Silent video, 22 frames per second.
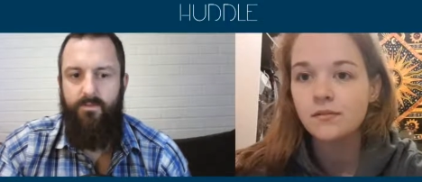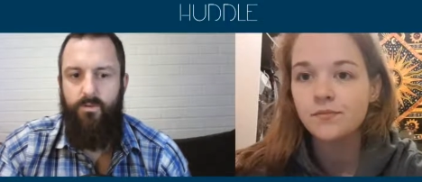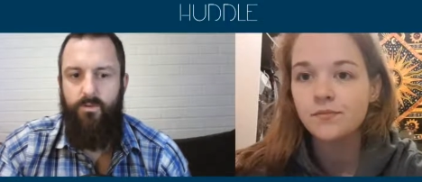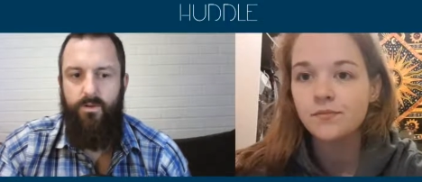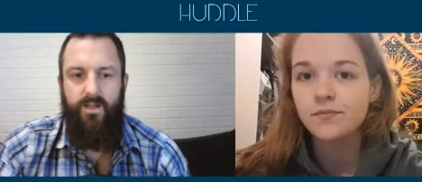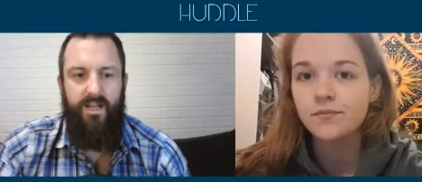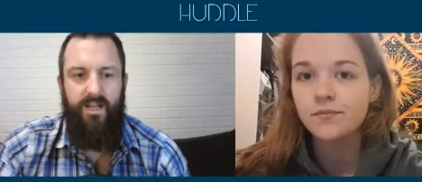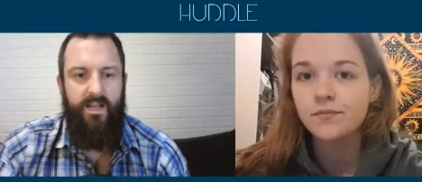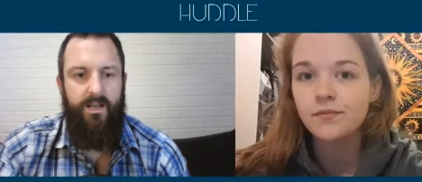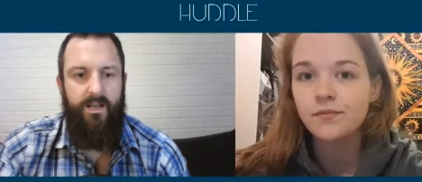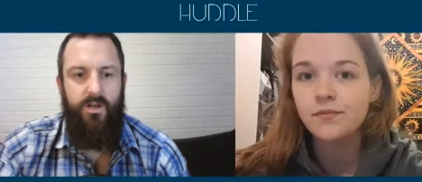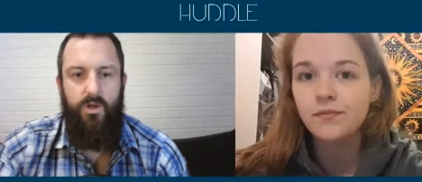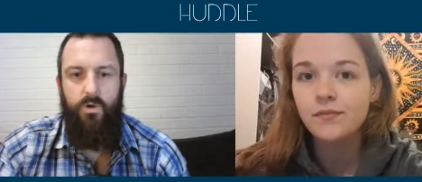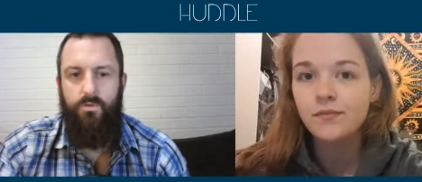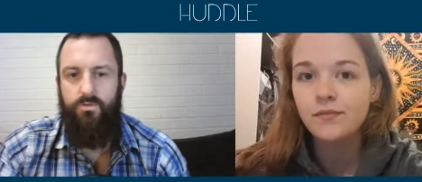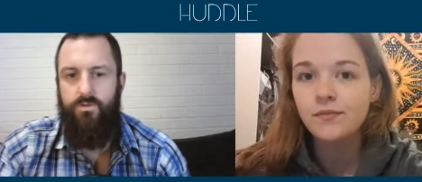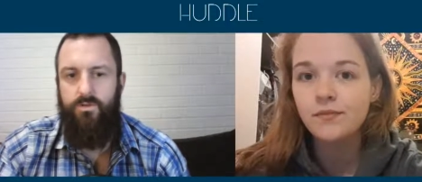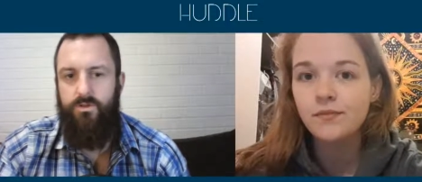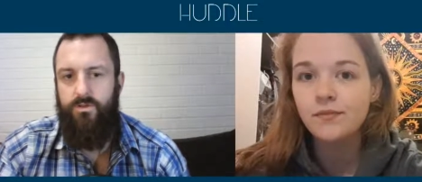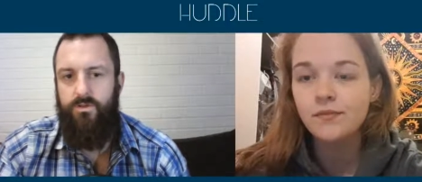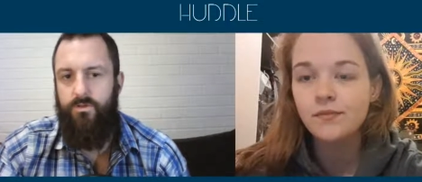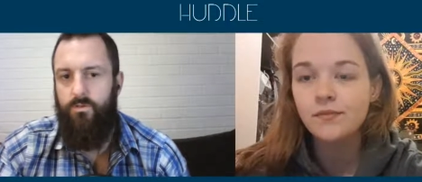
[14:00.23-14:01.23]
Speaker 1: everyone kind of
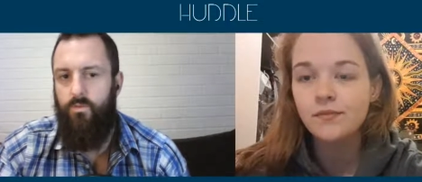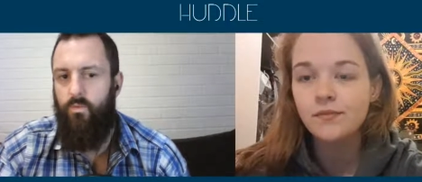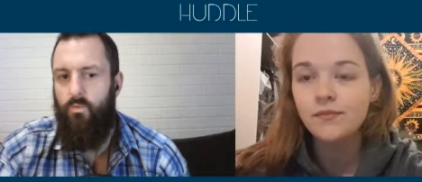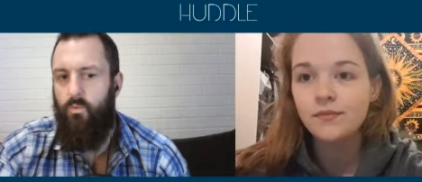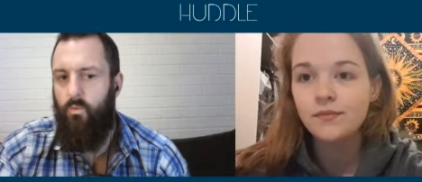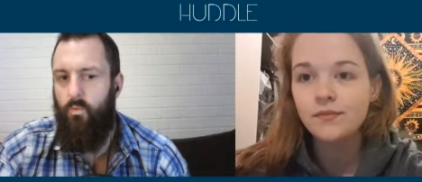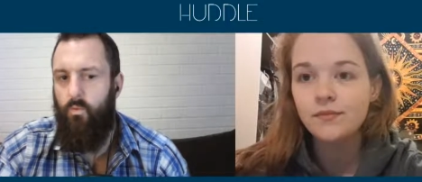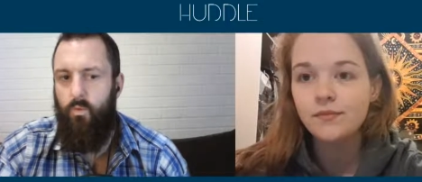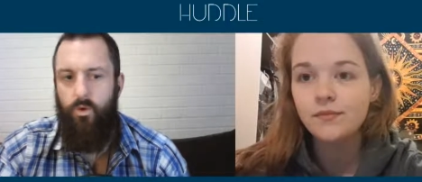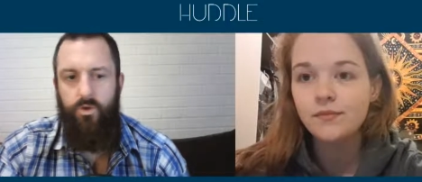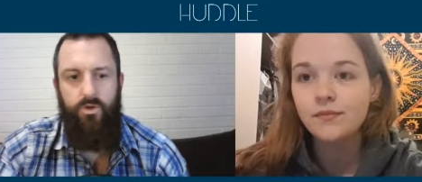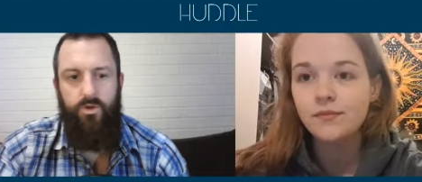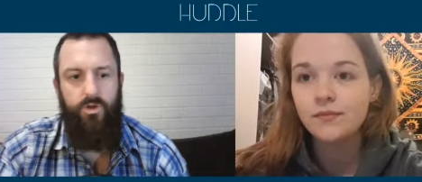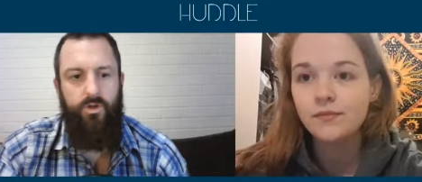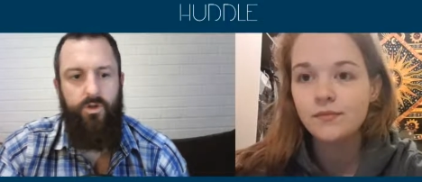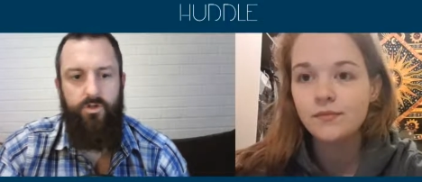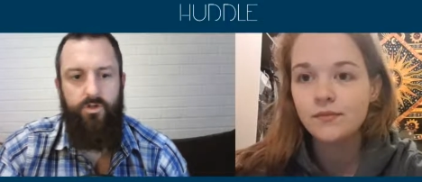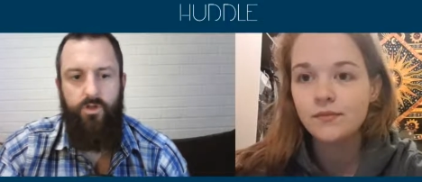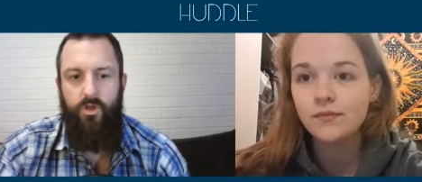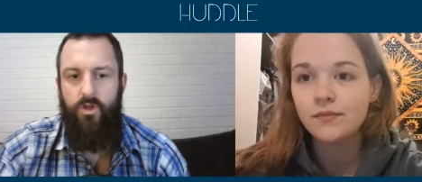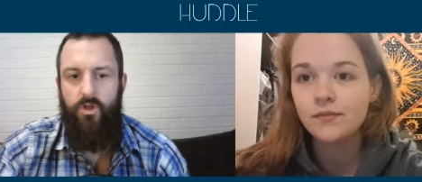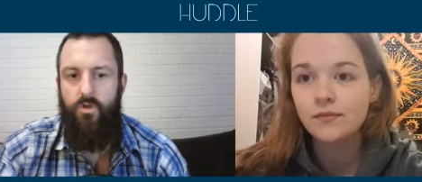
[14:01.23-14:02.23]
knows what you
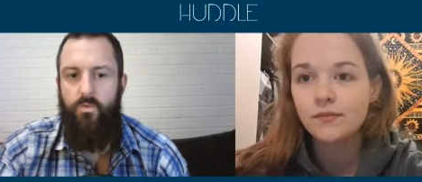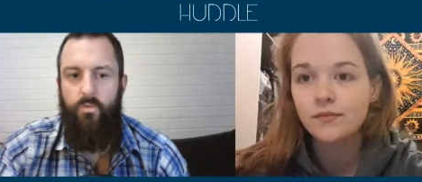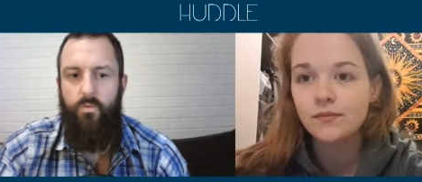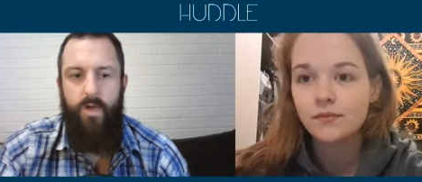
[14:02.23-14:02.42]
can do,